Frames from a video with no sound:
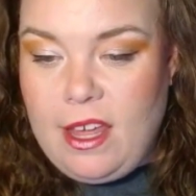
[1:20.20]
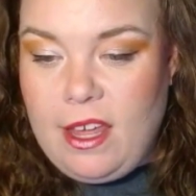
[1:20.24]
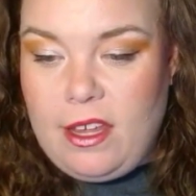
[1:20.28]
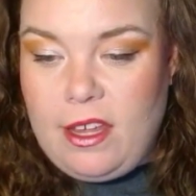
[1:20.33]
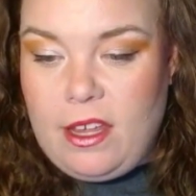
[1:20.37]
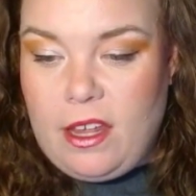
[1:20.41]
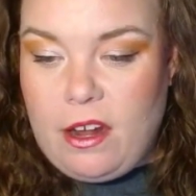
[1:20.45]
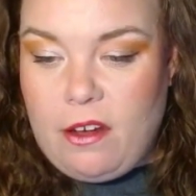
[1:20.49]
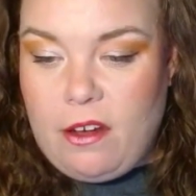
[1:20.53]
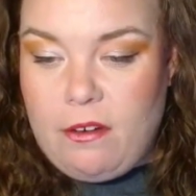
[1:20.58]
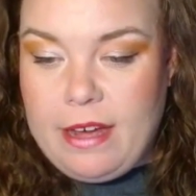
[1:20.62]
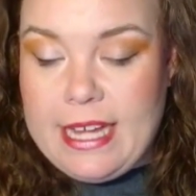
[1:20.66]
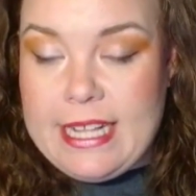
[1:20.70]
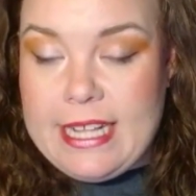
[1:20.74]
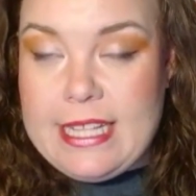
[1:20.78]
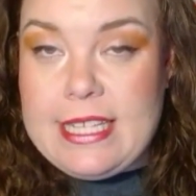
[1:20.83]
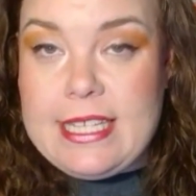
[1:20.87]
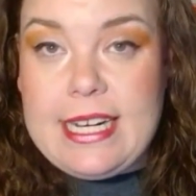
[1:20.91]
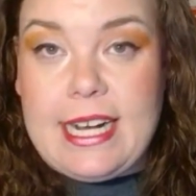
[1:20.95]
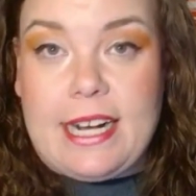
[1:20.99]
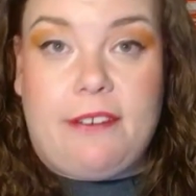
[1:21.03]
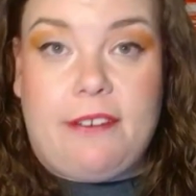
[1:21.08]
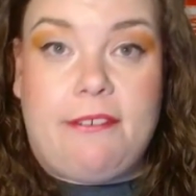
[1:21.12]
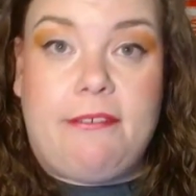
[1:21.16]

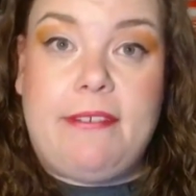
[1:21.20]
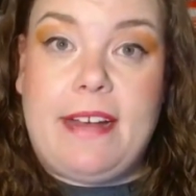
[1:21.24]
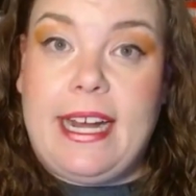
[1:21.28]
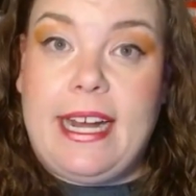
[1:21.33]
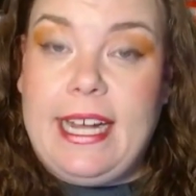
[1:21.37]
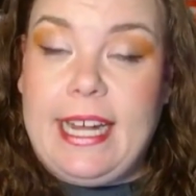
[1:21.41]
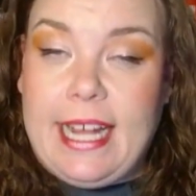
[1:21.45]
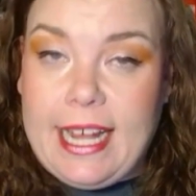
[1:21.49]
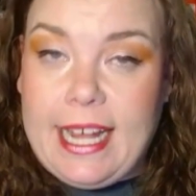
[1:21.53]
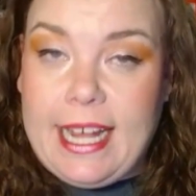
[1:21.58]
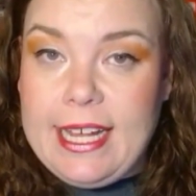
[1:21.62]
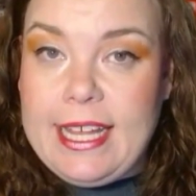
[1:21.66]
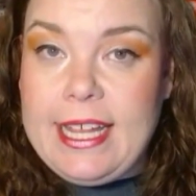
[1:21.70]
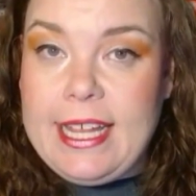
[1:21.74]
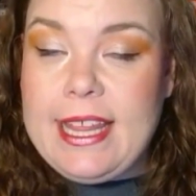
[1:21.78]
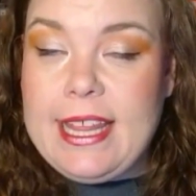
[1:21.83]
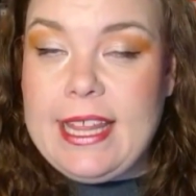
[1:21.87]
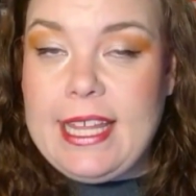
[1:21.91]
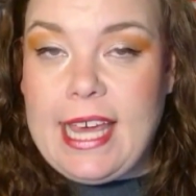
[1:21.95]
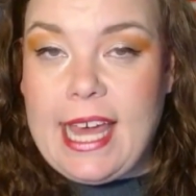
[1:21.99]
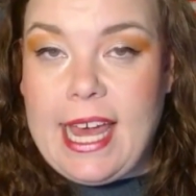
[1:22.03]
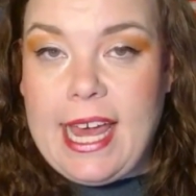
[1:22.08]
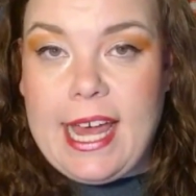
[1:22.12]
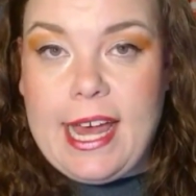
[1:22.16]
instead of fighting,
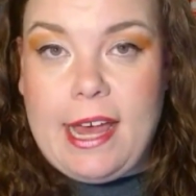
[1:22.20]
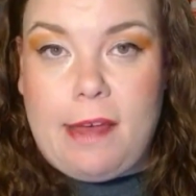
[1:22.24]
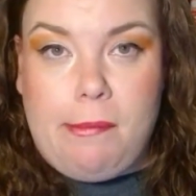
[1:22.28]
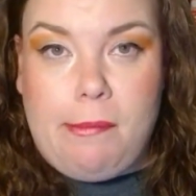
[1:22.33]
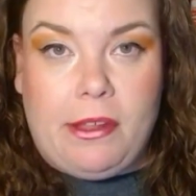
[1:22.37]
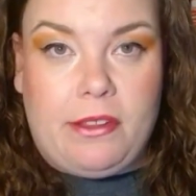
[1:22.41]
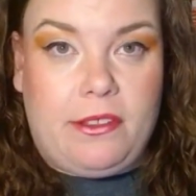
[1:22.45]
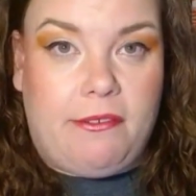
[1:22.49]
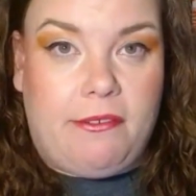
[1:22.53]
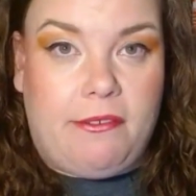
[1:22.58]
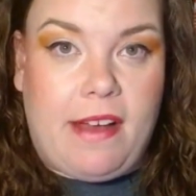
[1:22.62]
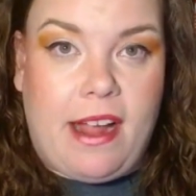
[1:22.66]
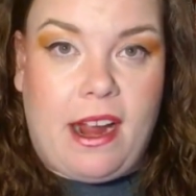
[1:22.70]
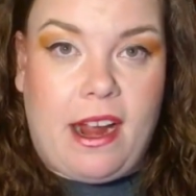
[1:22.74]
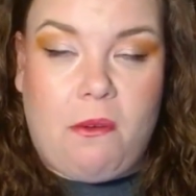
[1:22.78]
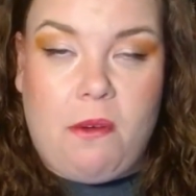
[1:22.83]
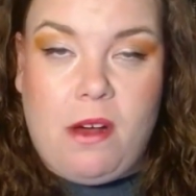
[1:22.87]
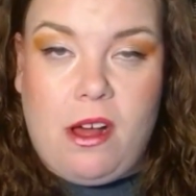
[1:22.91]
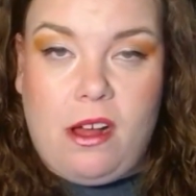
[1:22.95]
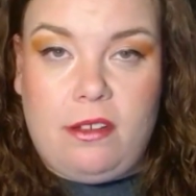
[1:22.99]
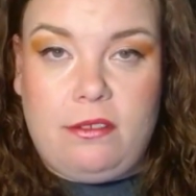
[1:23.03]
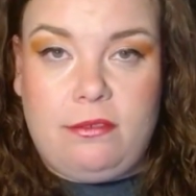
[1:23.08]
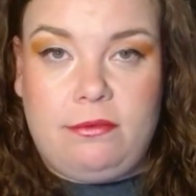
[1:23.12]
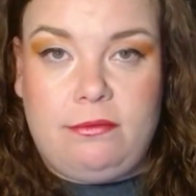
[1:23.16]
the AI built the
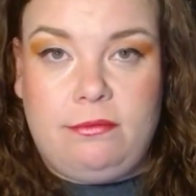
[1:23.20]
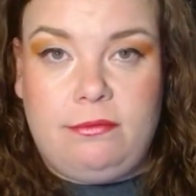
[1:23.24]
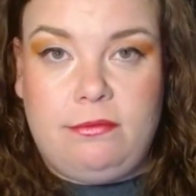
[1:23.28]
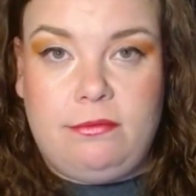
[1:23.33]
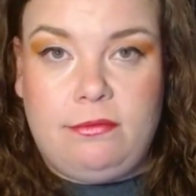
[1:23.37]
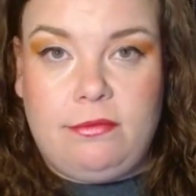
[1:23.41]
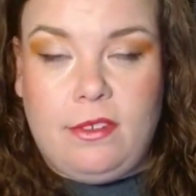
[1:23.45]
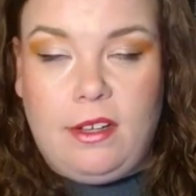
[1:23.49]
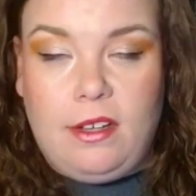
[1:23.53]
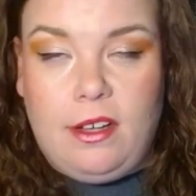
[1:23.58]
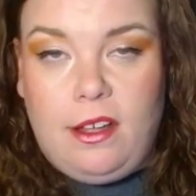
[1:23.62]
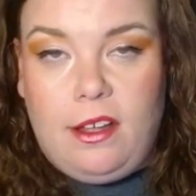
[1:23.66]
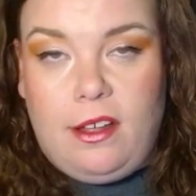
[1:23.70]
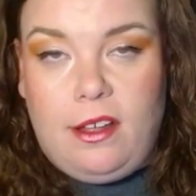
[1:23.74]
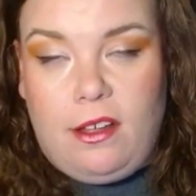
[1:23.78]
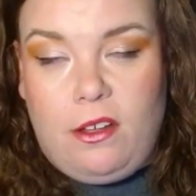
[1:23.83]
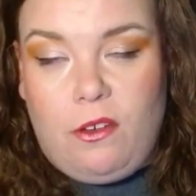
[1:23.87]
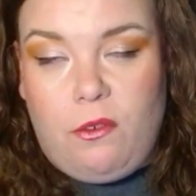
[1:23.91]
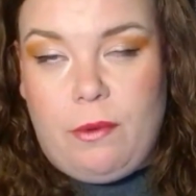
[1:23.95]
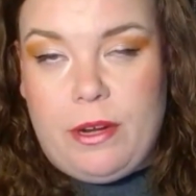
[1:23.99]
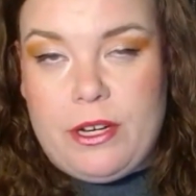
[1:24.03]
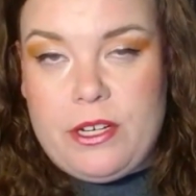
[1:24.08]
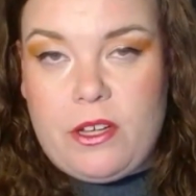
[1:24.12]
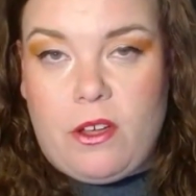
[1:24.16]
firewall,
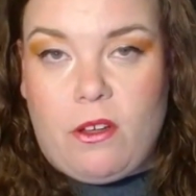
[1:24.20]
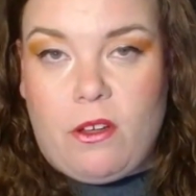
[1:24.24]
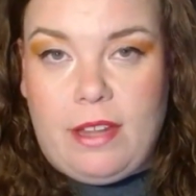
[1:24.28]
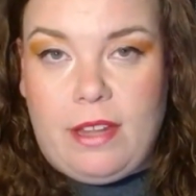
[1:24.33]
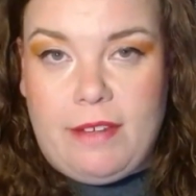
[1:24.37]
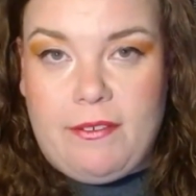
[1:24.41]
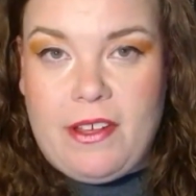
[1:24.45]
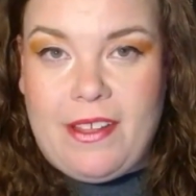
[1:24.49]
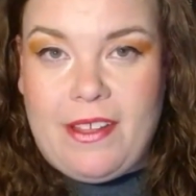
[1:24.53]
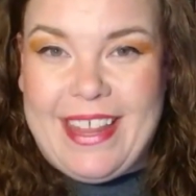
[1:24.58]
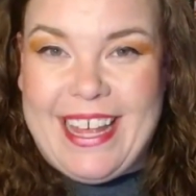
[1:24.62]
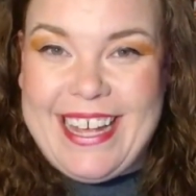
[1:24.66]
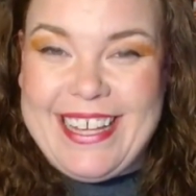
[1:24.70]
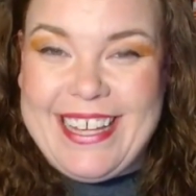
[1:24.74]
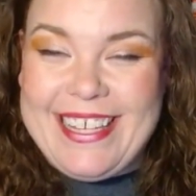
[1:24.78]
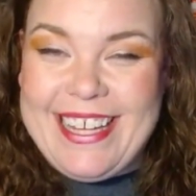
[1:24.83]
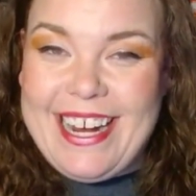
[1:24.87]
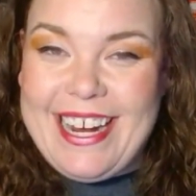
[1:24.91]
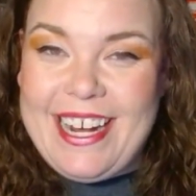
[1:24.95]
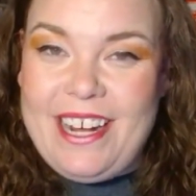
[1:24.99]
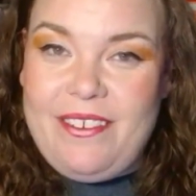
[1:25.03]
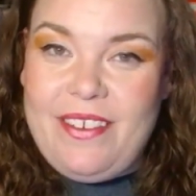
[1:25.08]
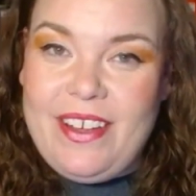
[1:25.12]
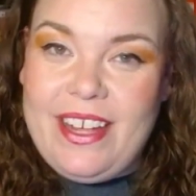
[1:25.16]
went to go live on that
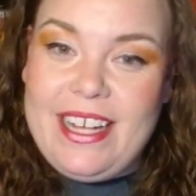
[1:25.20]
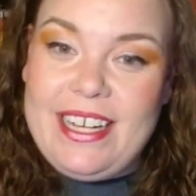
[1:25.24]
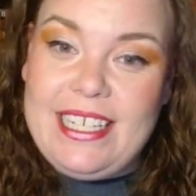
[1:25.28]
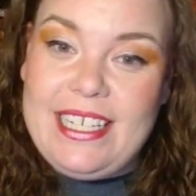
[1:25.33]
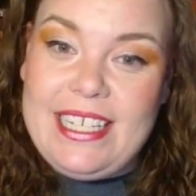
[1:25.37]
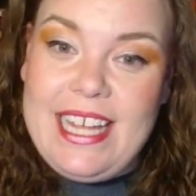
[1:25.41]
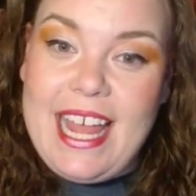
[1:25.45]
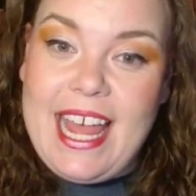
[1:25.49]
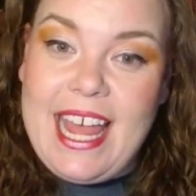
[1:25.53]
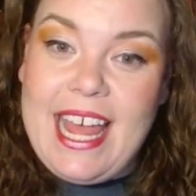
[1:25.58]
side of it.